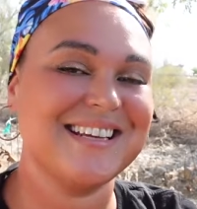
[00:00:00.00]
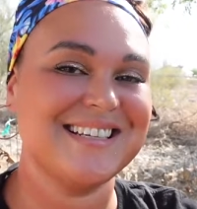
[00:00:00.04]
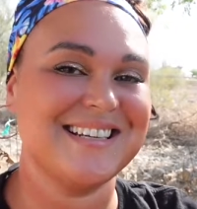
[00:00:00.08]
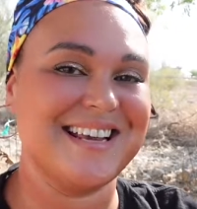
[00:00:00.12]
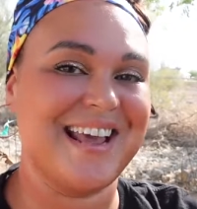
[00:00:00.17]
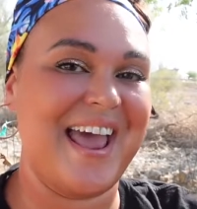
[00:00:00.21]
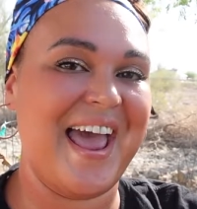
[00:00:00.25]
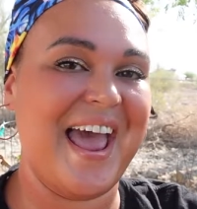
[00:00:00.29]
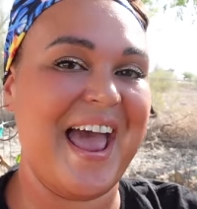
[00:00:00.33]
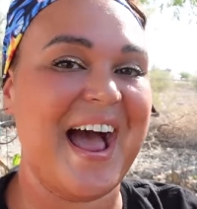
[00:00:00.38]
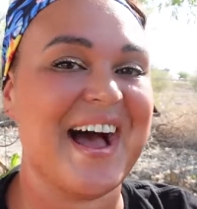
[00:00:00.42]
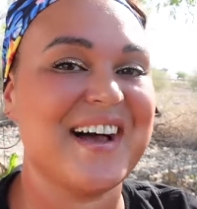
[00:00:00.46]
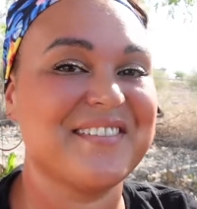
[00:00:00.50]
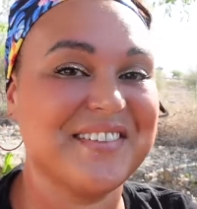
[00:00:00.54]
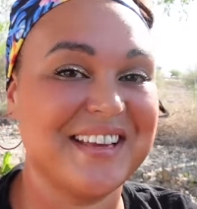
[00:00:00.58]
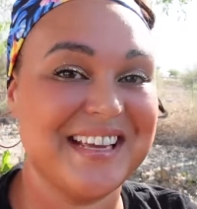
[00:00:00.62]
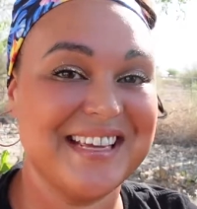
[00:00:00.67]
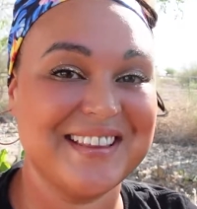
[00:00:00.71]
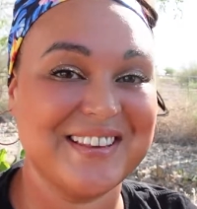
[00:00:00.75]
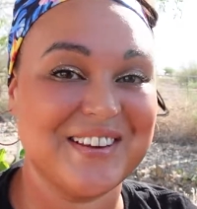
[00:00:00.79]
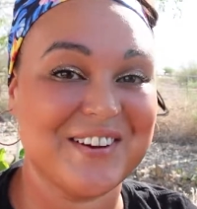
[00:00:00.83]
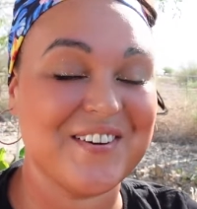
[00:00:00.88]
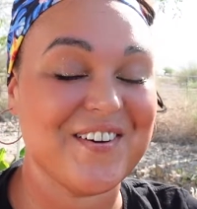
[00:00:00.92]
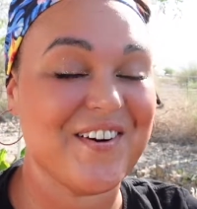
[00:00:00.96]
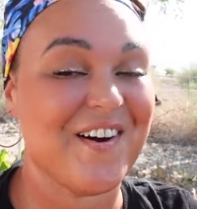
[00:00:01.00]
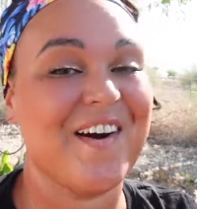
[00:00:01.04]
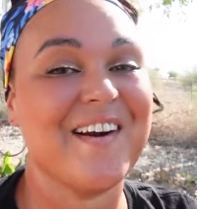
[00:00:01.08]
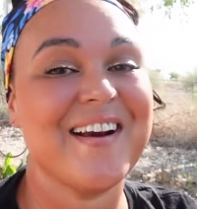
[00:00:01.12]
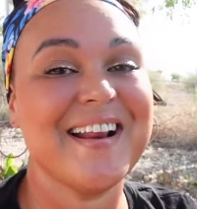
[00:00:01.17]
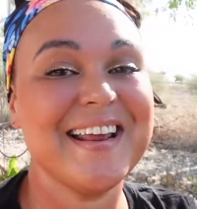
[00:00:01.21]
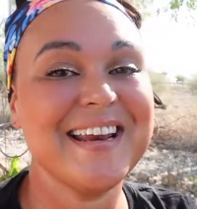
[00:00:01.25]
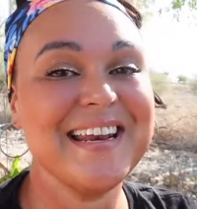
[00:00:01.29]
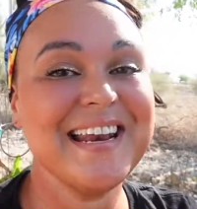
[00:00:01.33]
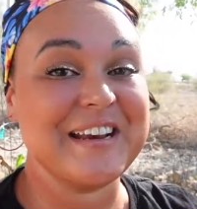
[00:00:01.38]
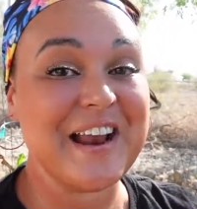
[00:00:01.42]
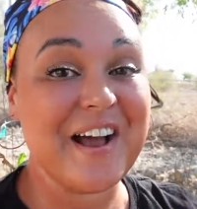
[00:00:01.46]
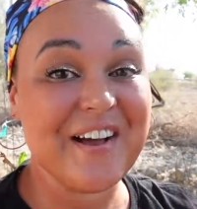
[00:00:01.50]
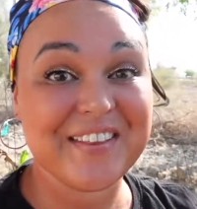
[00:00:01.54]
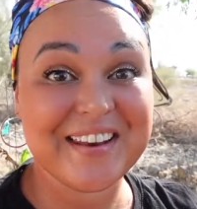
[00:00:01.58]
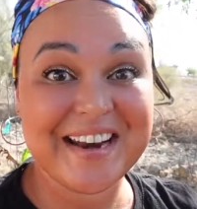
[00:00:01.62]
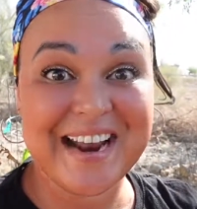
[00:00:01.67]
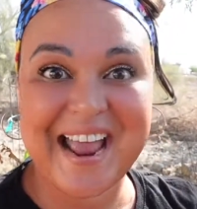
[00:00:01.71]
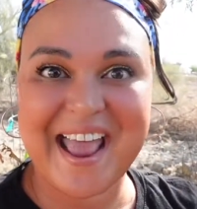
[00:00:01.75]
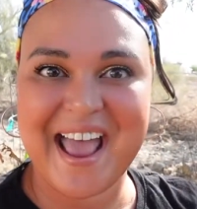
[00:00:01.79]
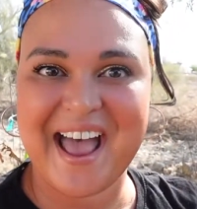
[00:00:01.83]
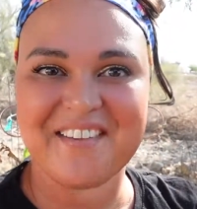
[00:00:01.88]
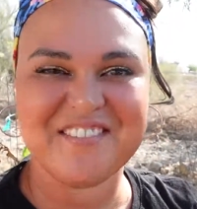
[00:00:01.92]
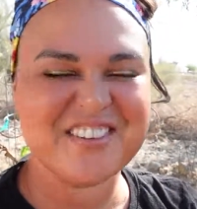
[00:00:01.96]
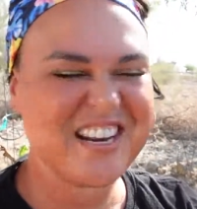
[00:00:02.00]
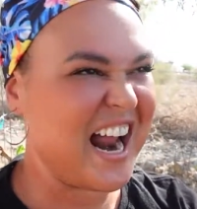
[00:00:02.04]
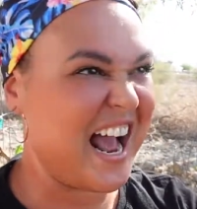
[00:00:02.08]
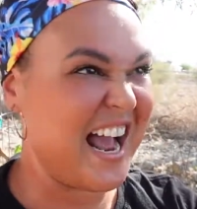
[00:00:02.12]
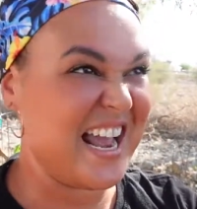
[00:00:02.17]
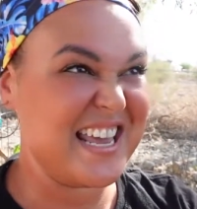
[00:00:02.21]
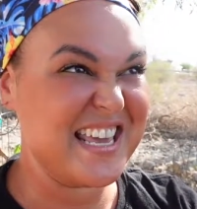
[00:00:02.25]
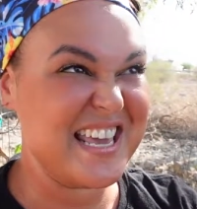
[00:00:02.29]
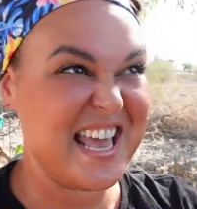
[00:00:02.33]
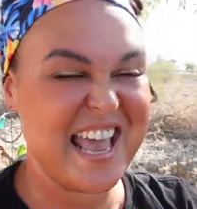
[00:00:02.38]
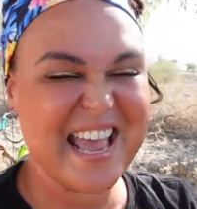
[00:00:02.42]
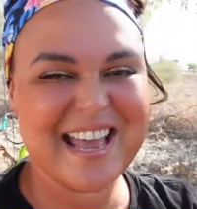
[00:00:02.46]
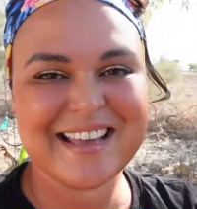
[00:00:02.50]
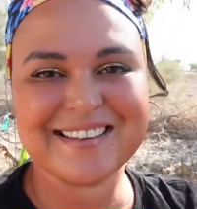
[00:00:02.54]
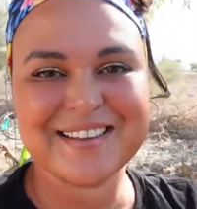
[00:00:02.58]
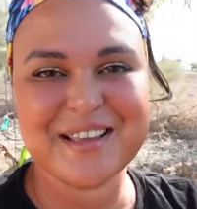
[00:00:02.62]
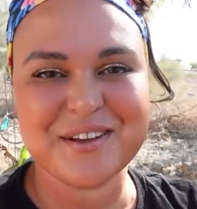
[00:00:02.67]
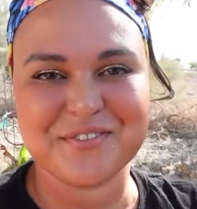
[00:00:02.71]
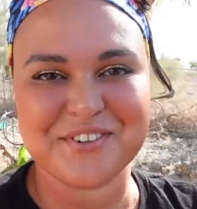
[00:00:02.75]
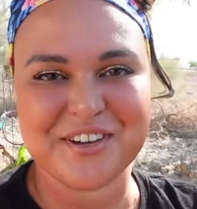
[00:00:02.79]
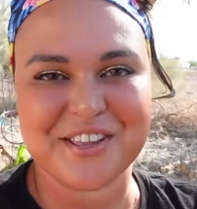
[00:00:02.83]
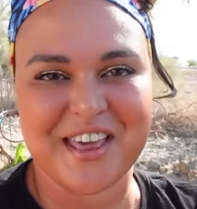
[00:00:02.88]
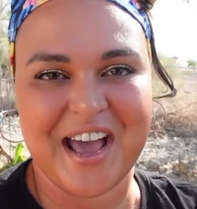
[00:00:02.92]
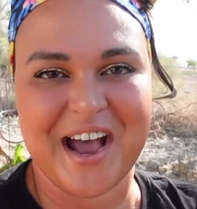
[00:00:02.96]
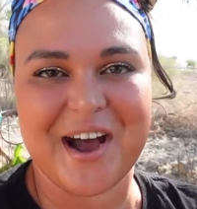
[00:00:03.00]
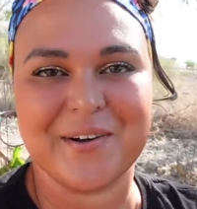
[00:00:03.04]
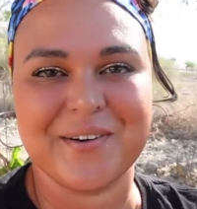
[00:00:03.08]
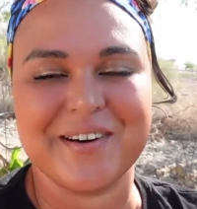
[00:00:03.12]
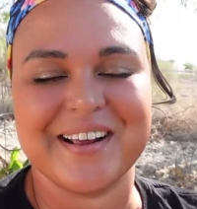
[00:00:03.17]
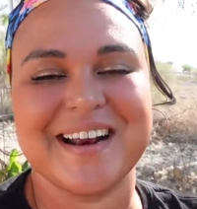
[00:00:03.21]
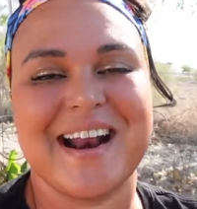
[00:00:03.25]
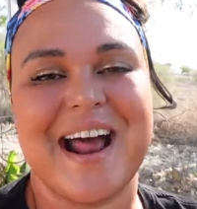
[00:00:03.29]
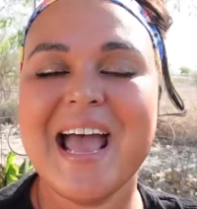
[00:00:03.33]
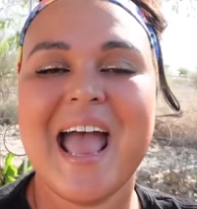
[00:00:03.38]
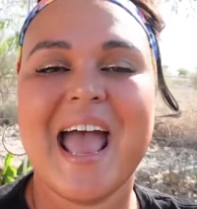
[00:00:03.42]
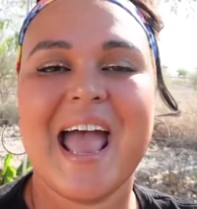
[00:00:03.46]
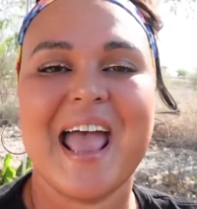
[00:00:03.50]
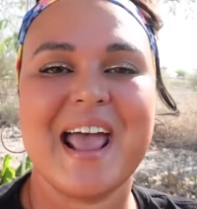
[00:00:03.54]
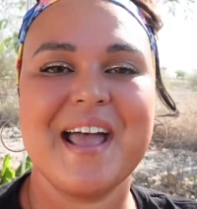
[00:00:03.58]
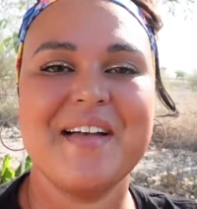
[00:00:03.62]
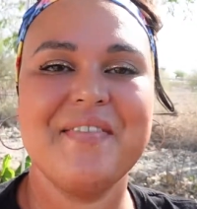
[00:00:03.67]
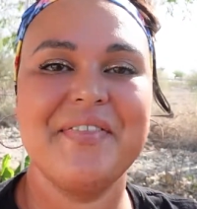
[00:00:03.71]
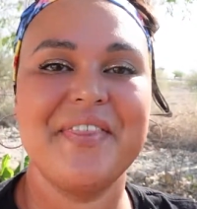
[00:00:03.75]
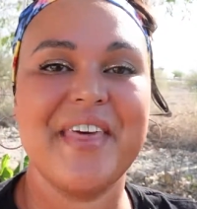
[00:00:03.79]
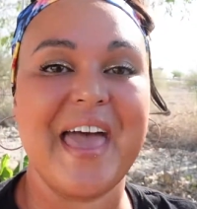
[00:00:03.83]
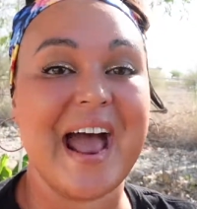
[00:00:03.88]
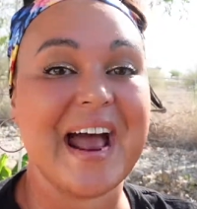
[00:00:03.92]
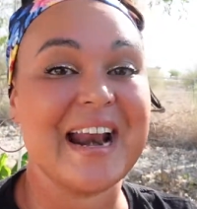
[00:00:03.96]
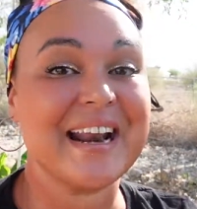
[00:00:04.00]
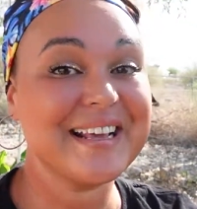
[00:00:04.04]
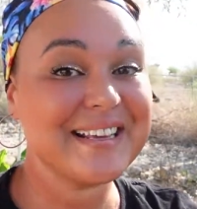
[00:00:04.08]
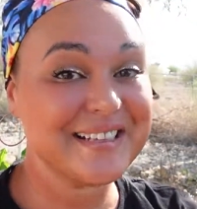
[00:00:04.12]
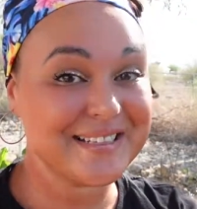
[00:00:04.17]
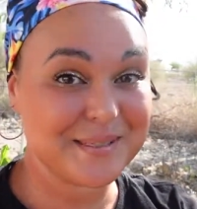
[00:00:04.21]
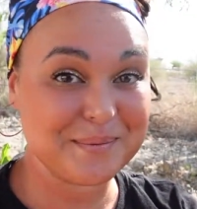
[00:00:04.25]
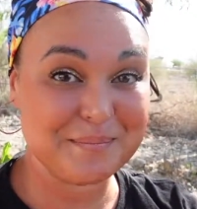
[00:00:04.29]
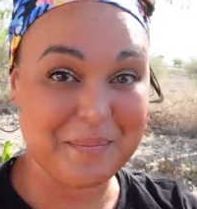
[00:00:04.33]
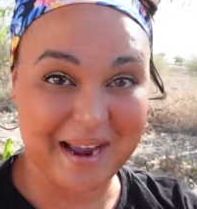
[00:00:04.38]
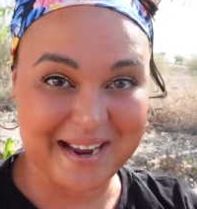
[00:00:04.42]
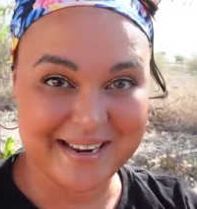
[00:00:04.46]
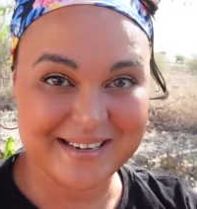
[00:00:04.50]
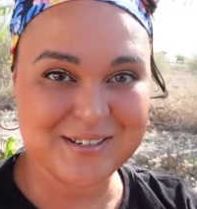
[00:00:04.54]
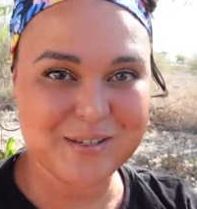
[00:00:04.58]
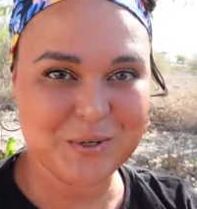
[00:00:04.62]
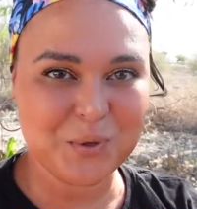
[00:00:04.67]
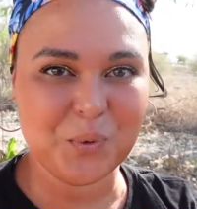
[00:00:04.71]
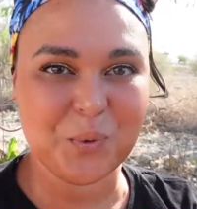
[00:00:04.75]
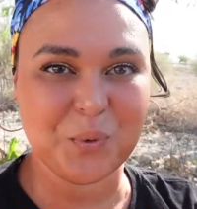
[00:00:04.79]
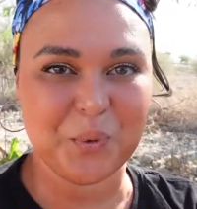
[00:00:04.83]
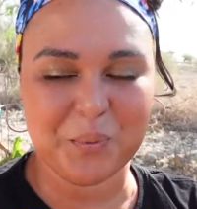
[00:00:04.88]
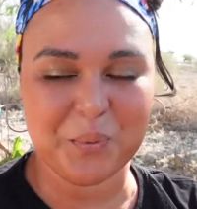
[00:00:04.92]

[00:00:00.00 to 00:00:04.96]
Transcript: to have in the garden. Now that I have it, I can't live without it, and that is my tool